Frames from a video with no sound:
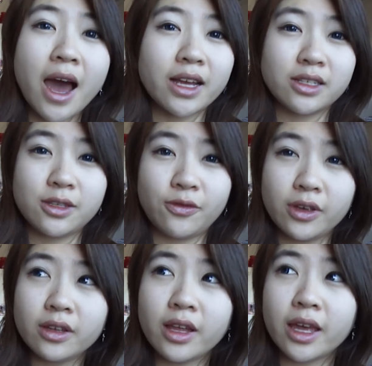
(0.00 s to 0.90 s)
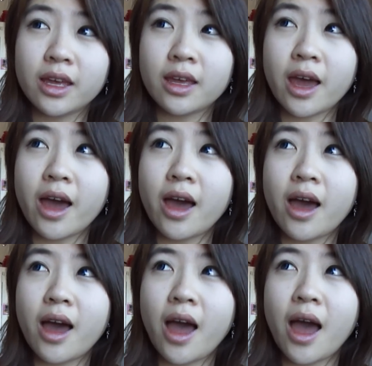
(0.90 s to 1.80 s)
I just feel like
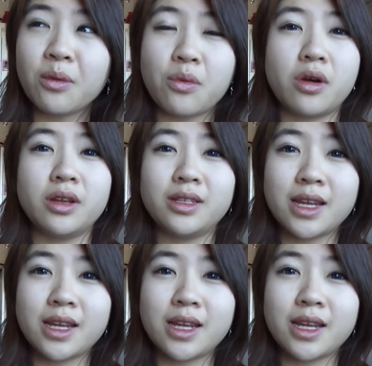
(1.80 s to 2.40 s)
I want